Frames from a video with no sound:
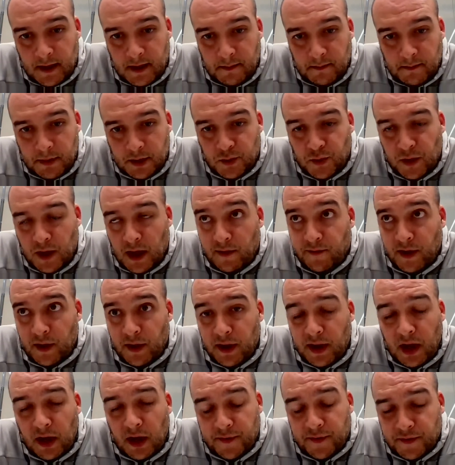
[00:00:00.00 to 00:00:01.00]
But we are very
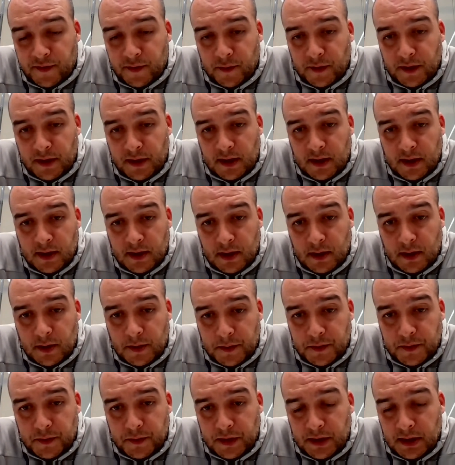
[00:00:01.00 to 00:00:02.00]
careful with the.
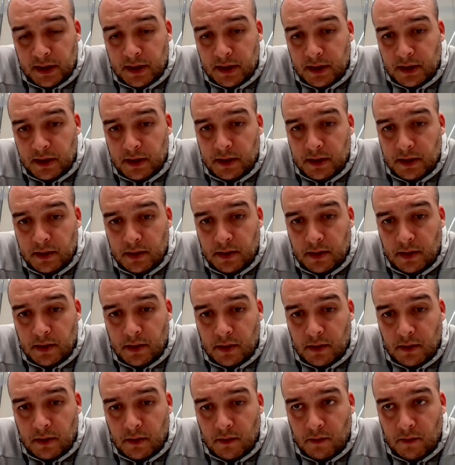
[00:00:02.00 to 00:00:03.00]

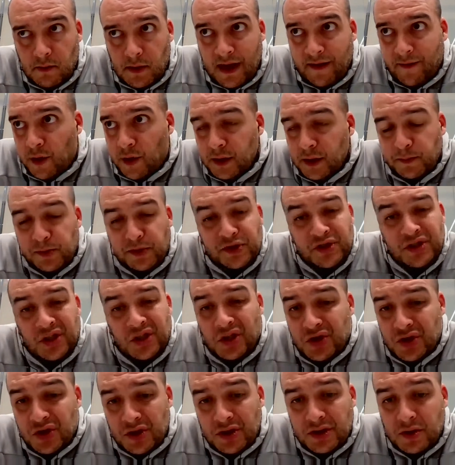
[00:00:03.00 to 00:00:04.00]
We have all the
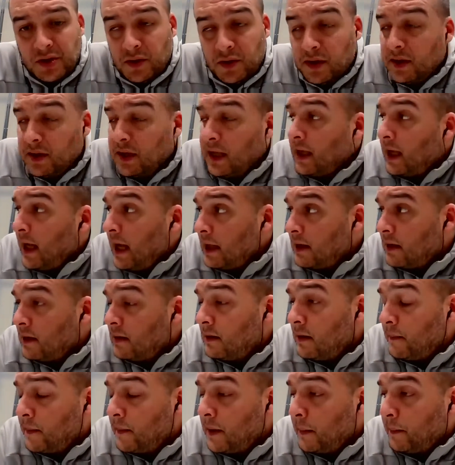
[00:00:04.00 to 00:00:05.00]
procedures.
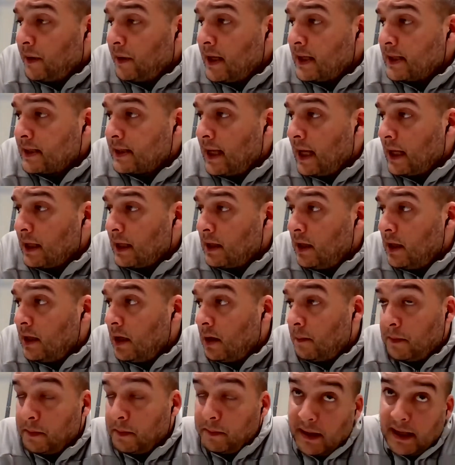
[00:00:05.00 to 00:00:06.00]
The players get
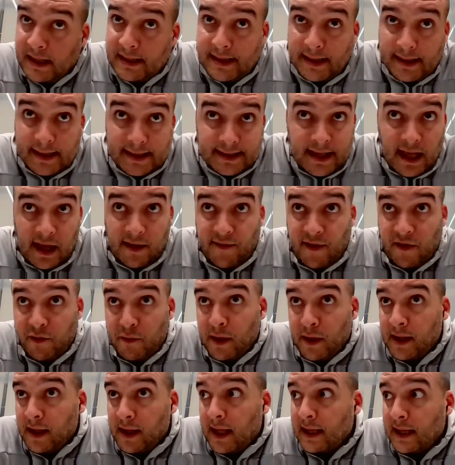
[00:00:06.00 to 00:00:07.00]
here. The players and the staff,
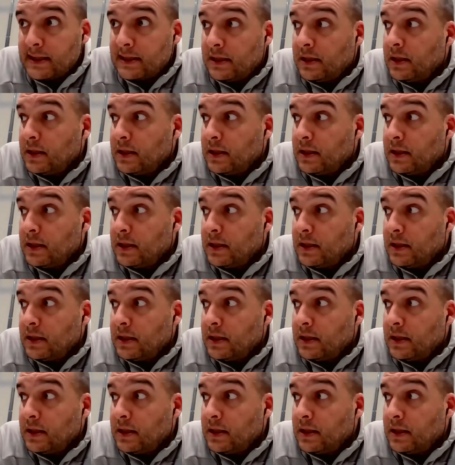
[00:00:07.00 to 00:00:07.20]
everybody gets